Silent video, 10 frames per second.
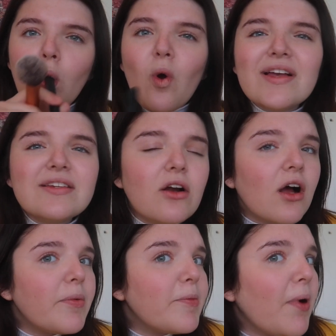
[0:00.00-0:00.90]
Why is it
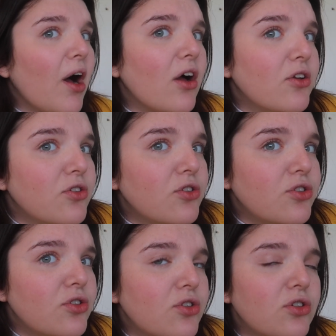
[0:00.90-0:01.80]
like I've been
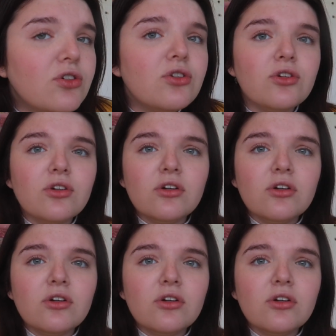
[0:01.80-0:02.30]
punched?